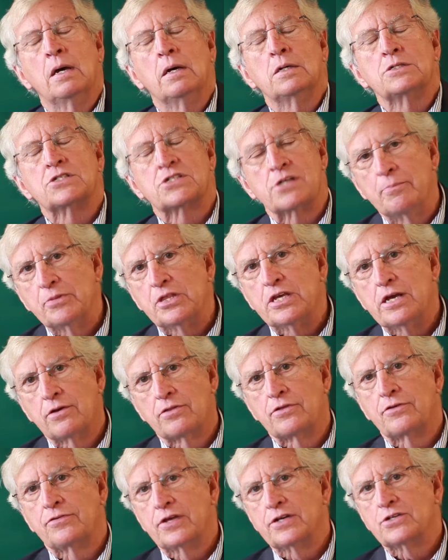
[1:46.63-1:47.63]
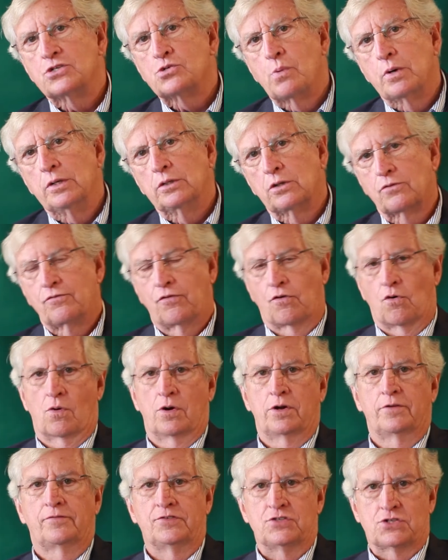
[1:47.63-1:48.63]
Some of the other things we look for
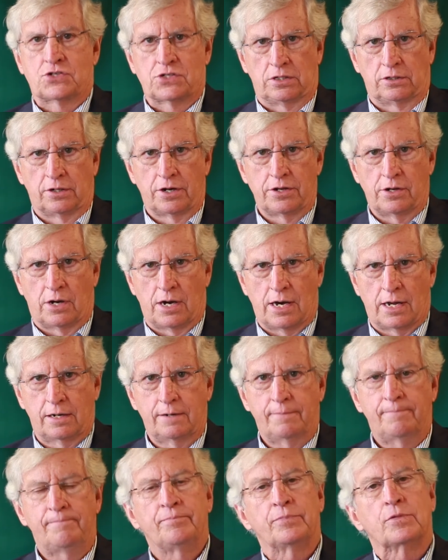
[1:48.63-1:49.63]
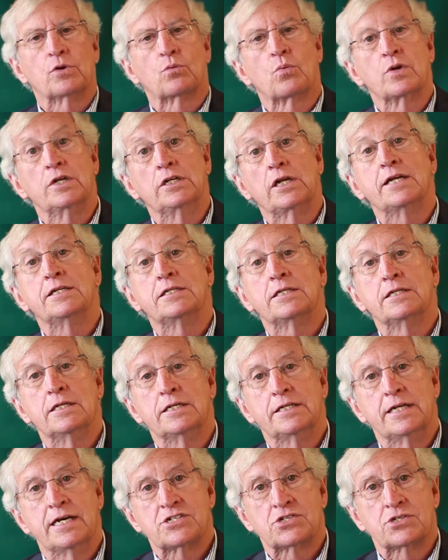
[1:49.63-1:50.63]
in a facility audit relate to the
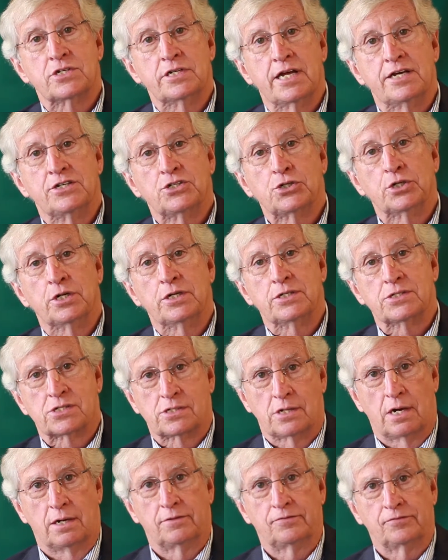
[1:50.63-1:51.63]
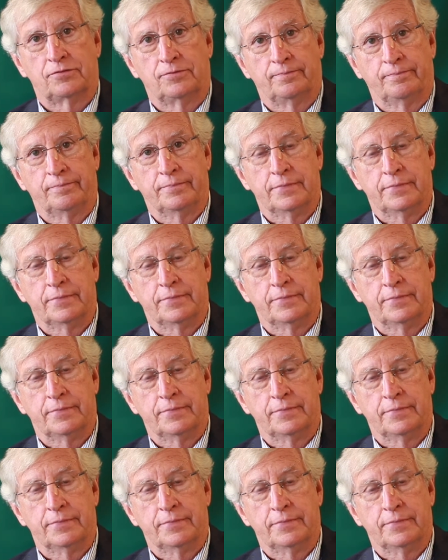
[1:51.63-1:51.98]
destination itself.